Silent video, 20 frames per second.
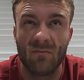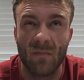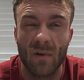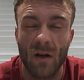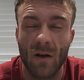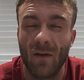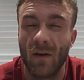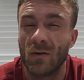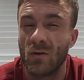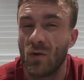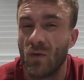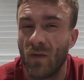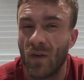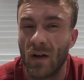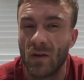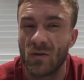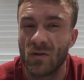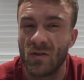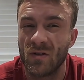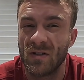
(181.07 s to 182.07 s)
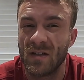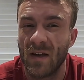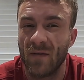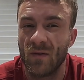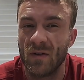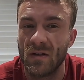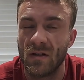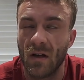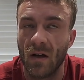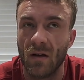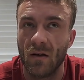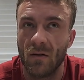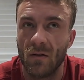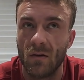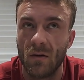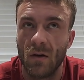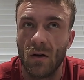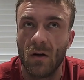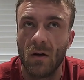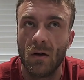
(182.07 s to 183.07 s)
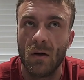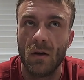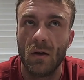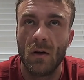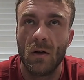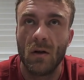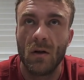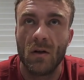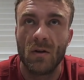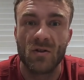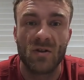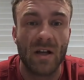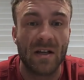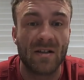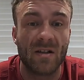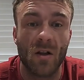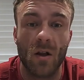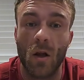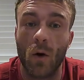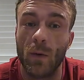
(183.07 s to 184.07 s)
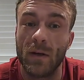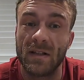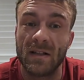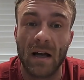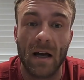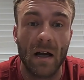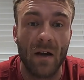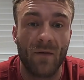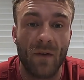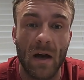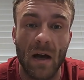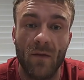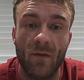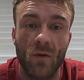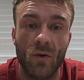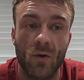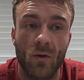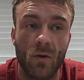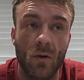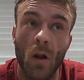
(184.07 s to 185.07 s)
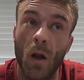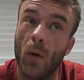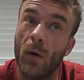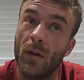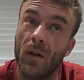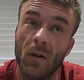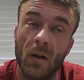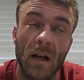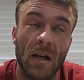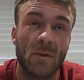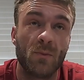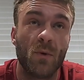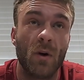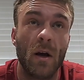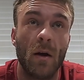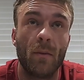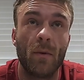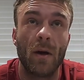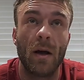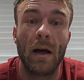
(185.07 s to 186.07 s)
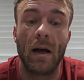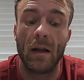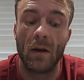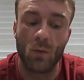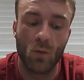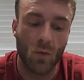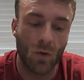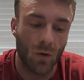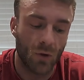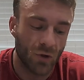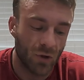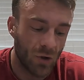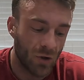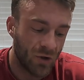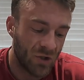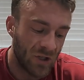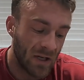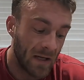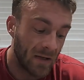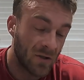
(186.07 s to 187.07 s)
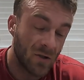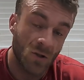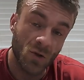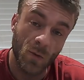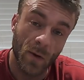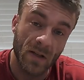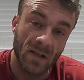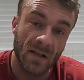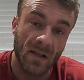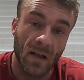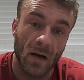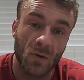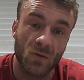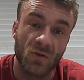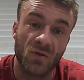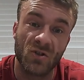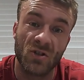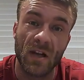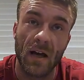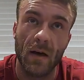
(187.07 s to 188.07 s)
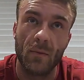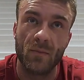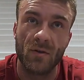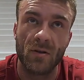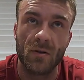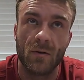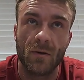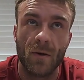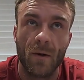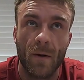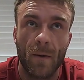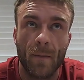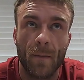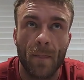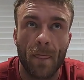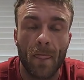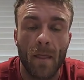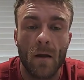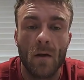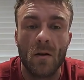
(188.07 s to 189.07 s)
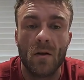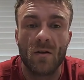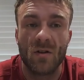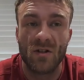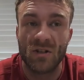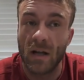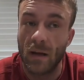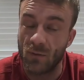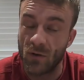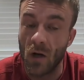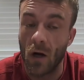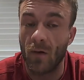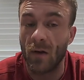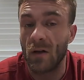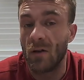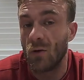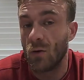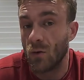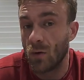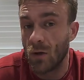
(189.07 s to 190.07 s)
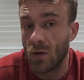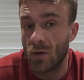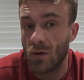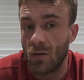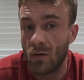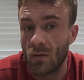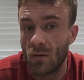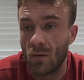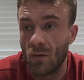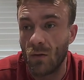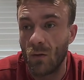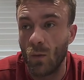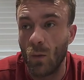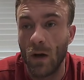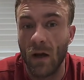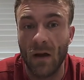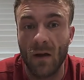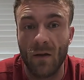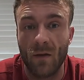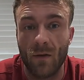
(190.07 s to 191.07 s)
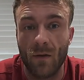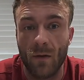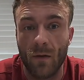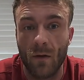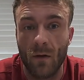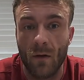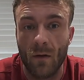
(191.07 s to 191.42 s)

around 2,070. So that's the lowest I have ever done, lower than last prep, and we're also set to 20,000 steps. The steps are included with